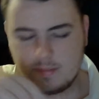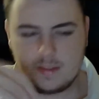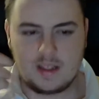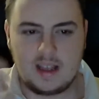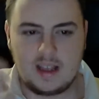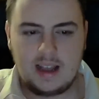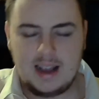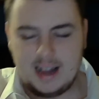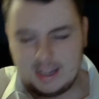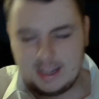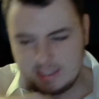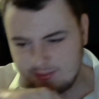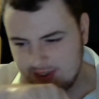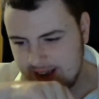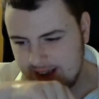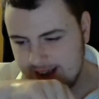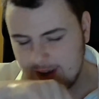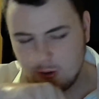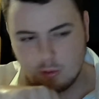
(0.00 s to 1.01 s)
it has a
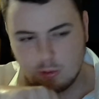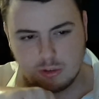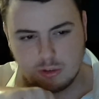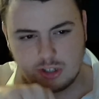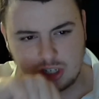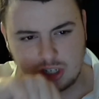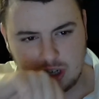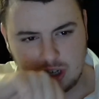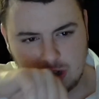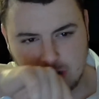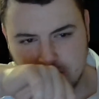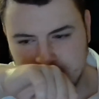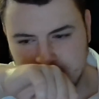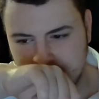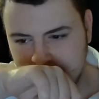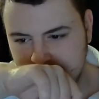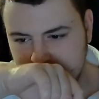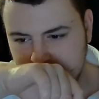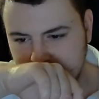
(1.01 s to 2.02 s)
very old school.
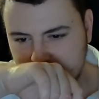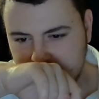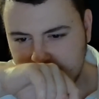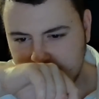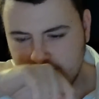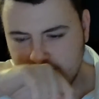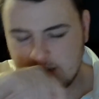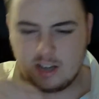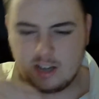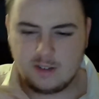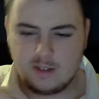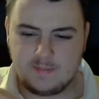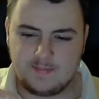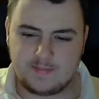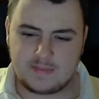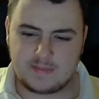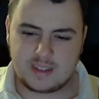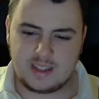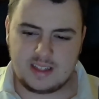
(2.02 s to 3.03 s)
Now,
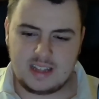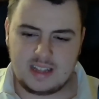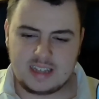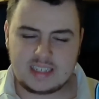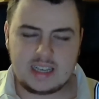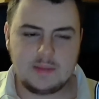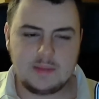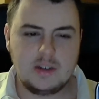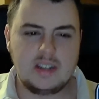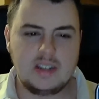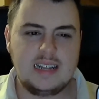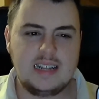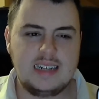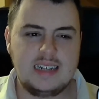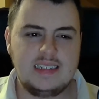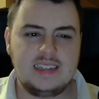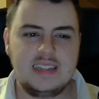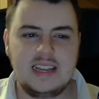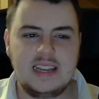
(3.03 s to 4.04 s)
this came out in
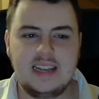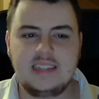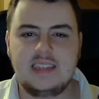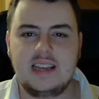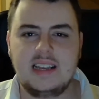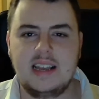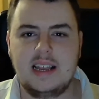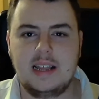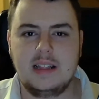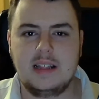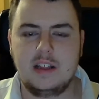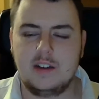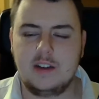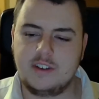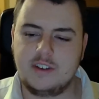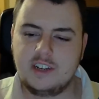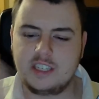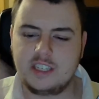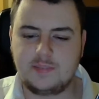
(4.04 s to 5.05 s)
1988. Now, if
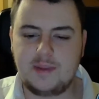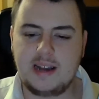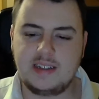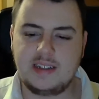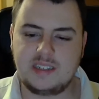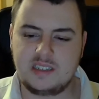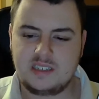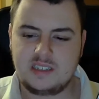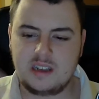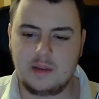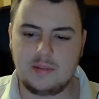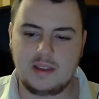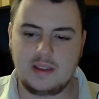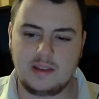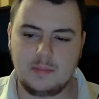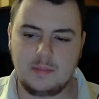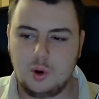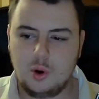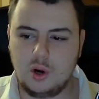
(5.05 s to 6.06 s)
you're expecting
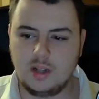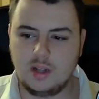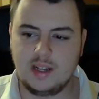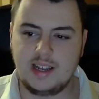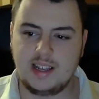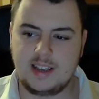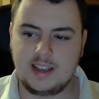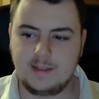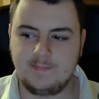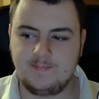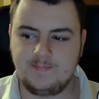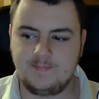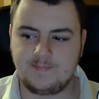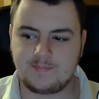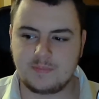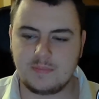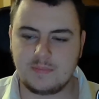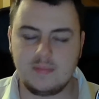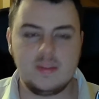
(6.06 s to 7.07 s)
something more like
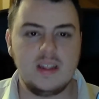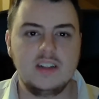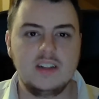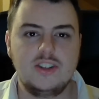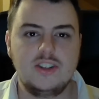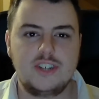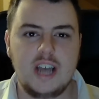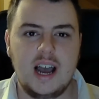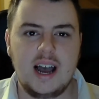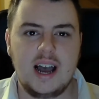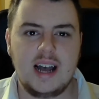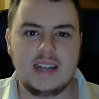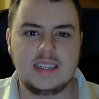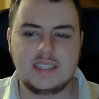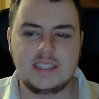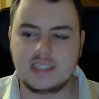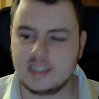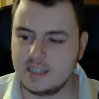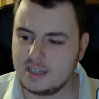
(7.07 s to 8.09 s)

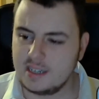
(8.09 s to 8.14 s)
jazz,